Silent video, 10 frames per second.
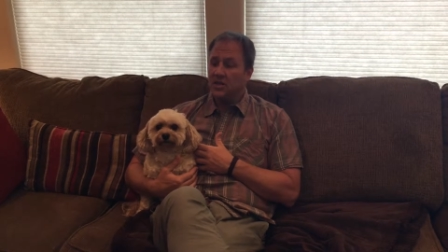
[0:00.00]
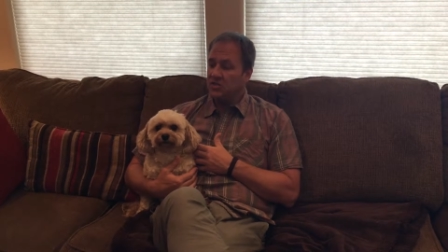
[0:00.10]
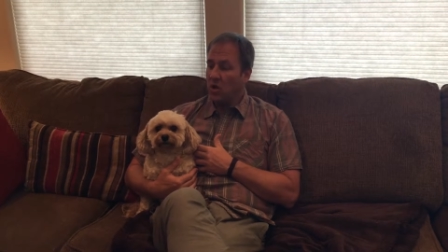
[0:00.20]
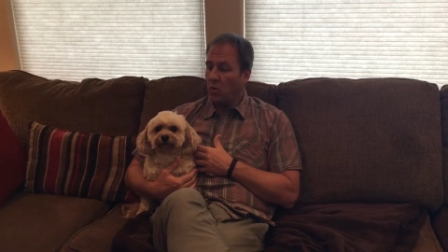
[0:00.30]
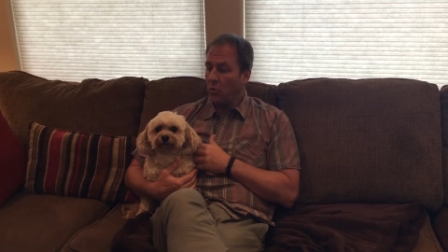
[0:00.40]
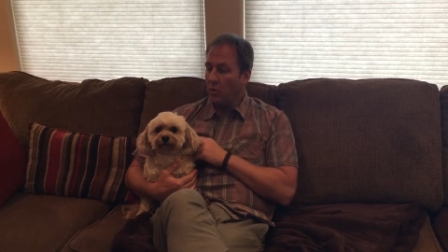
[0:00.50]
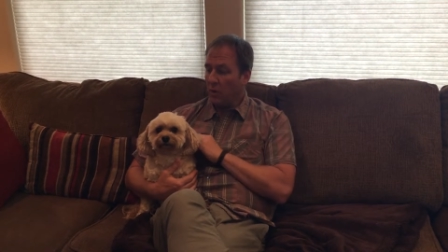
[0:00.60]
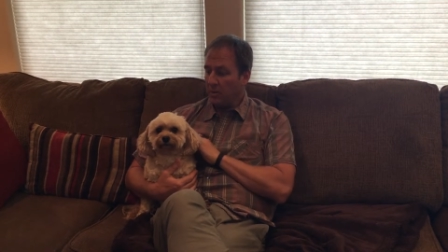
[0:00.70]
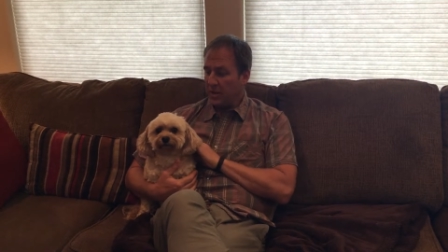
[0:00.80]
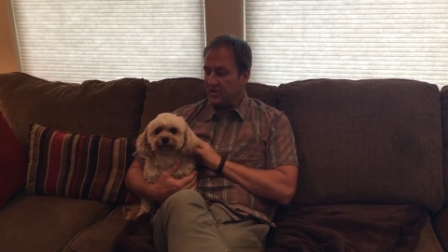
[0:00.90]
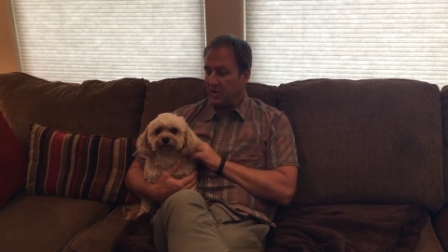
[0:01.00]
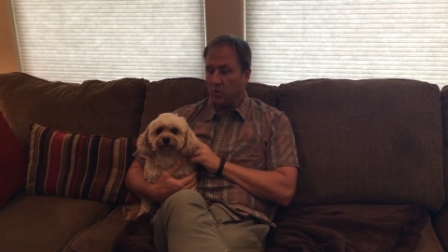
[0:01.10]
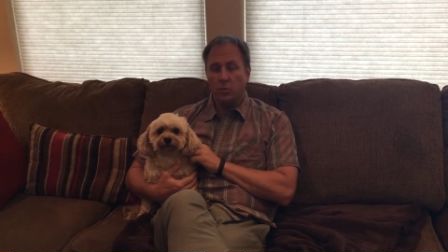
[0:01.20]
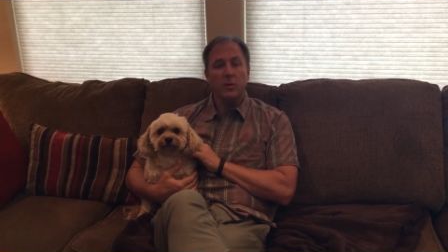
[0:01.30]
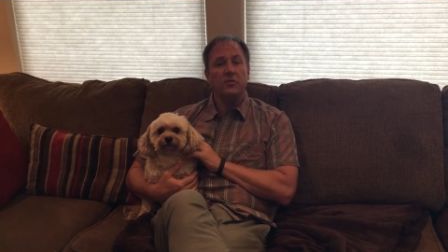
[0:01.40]
So we want to
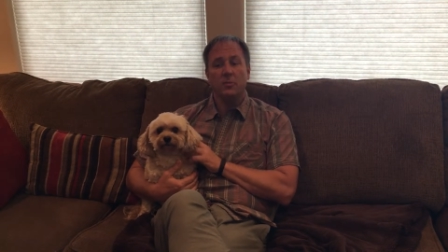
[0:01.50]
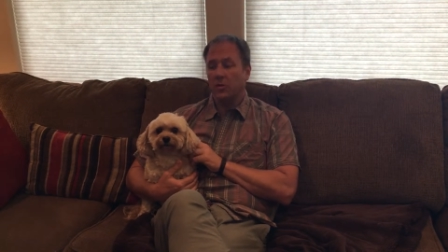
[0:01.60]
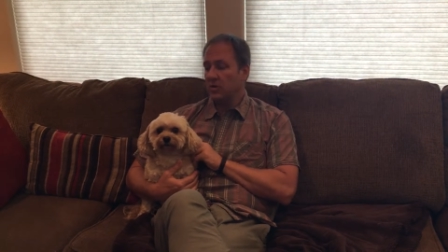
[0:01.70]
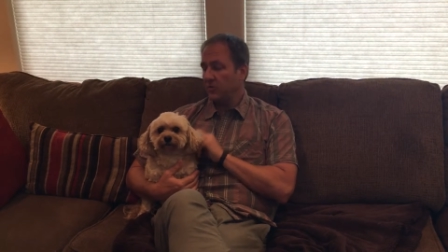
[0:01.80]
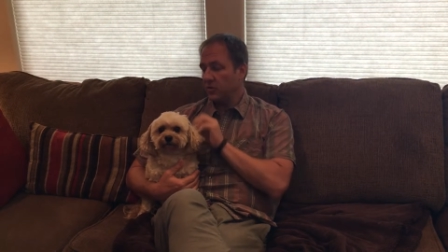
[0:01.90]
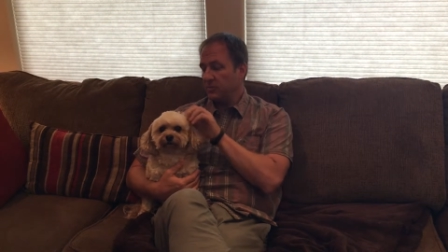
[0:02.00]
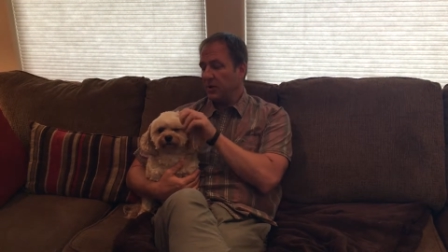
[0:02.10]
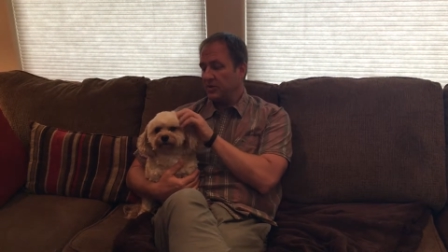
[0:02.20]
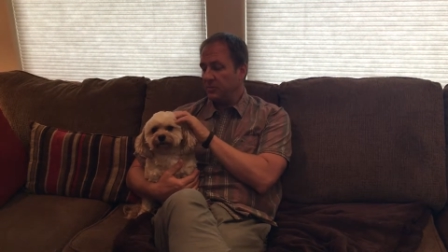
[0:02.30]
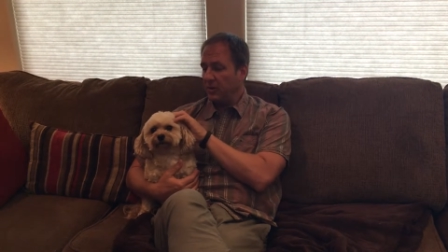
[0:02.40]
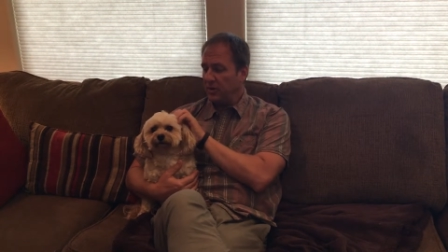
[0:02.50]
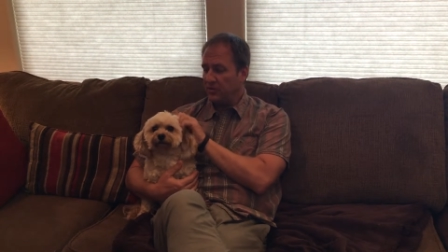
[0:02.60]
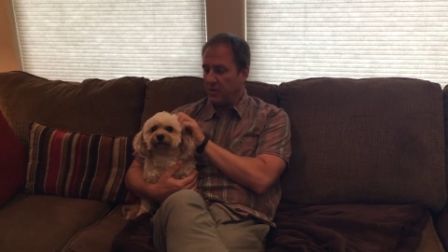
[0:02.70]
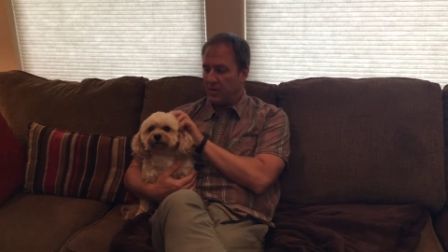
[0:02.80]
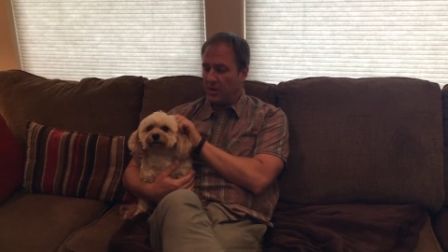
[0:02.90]
basically remove the burden of responsibility
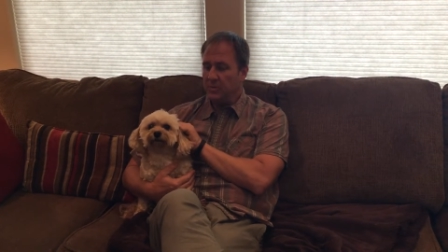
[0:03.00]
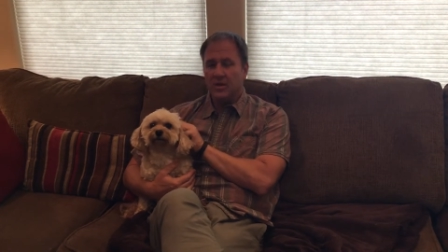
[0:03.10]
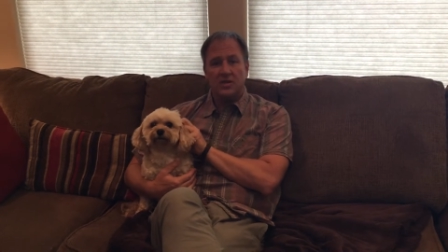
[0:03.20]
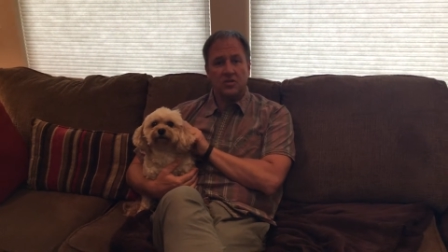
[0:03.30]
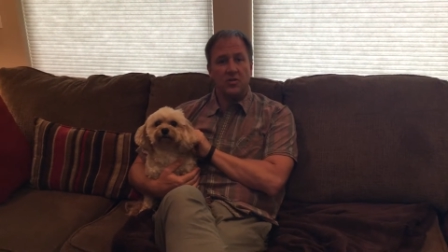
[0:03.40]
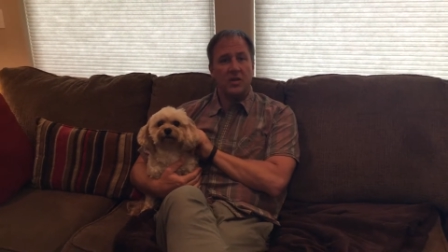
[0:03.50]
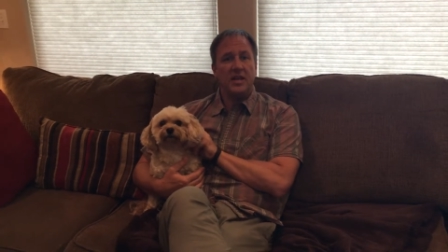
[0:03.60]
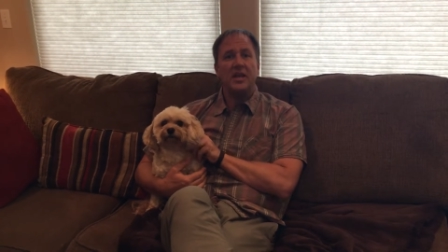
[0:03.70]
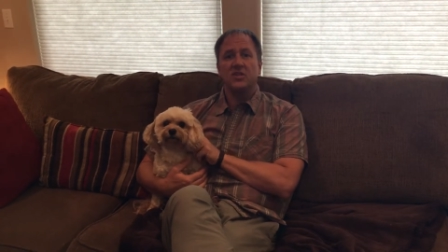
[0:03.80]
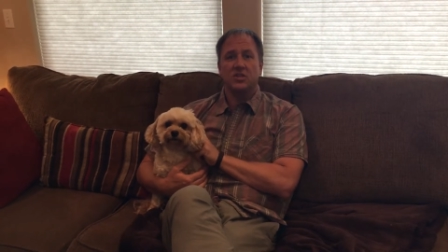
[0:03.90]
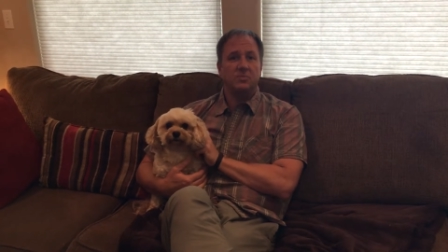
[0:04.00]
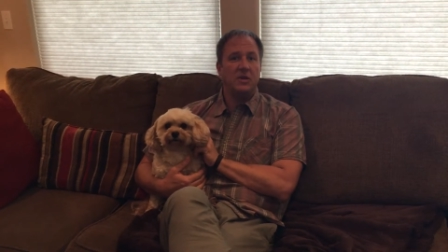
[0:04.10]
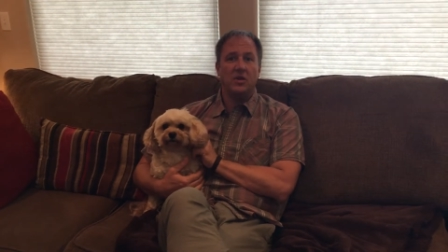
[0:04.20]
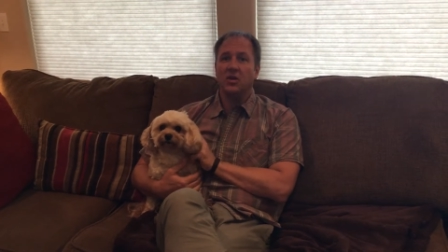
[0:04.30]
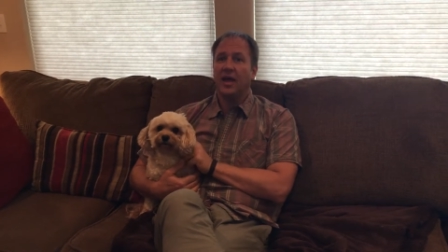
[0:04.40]
from him so that he can just
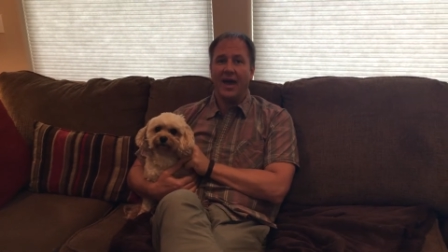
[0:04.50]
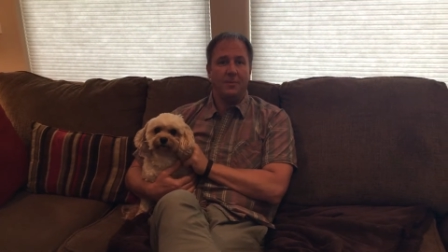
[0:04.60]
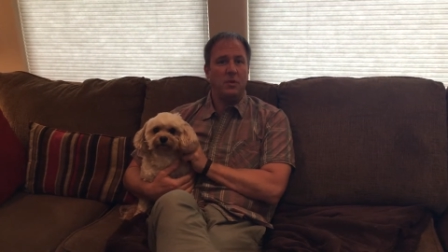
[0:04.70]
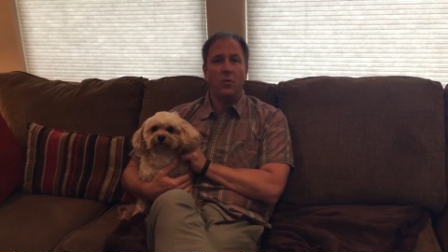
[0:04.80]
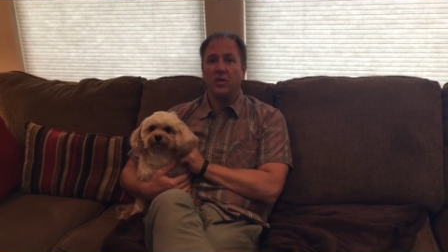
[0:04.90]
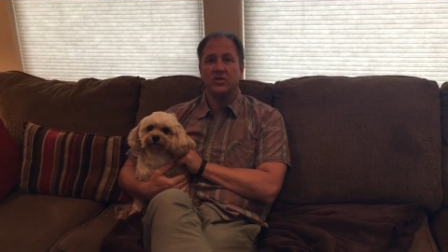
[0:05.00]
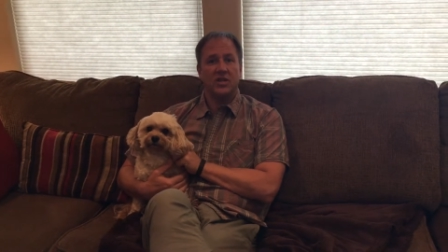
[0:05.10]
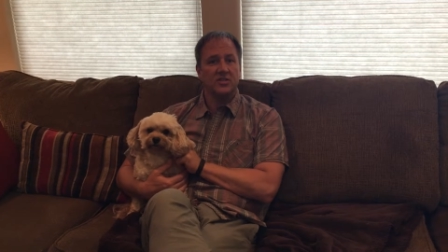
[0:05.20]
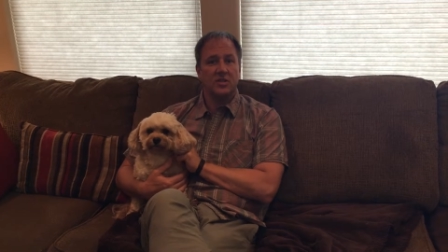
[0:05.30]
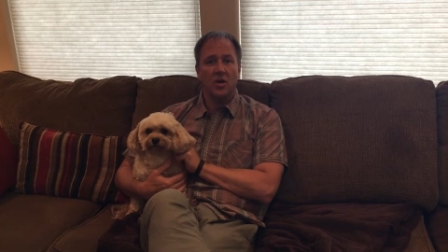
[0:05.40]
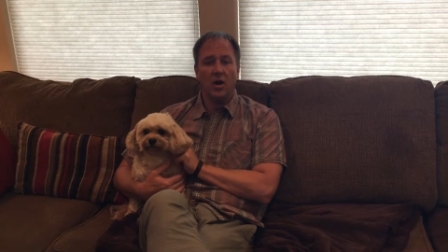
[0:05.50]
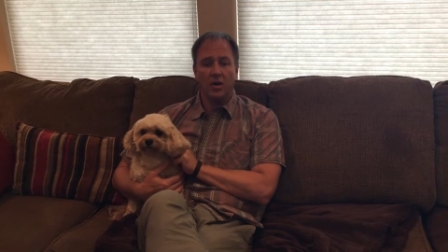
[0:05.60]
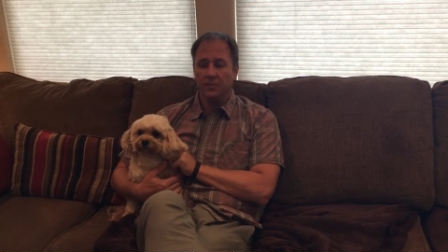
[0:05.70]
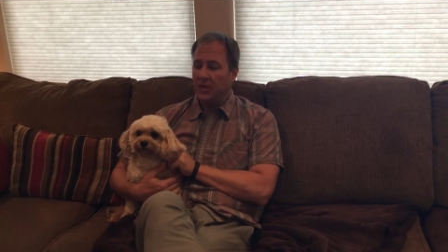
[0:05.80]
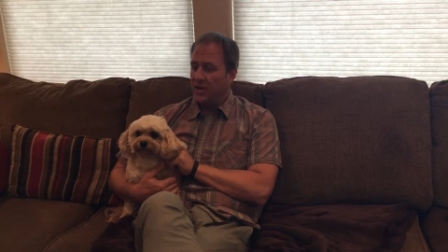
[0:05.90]
be a good, happy, well-adjusted dog.